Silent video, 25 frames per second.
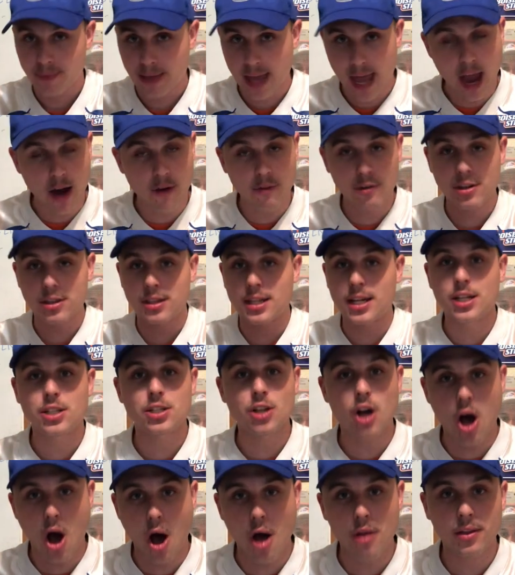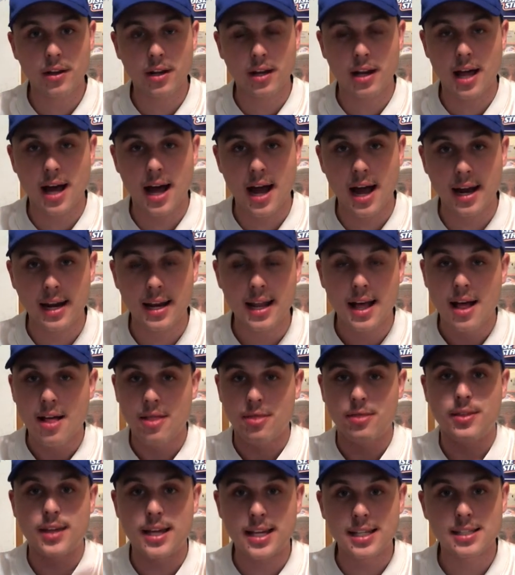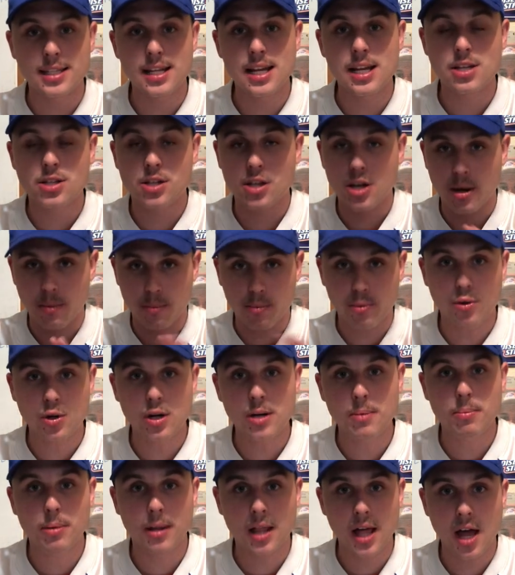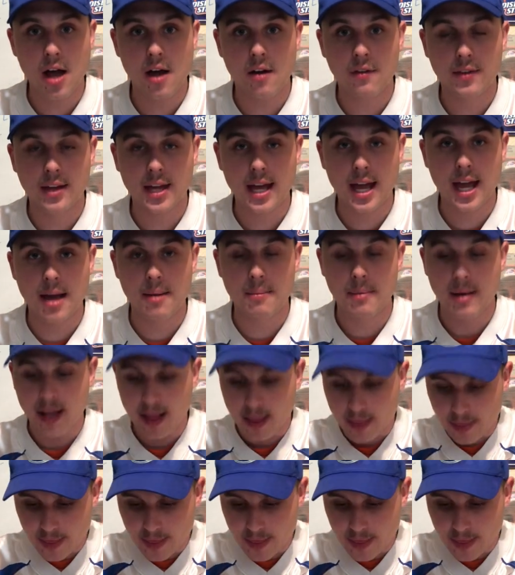Everything's on the line. This is their pre-playoff game.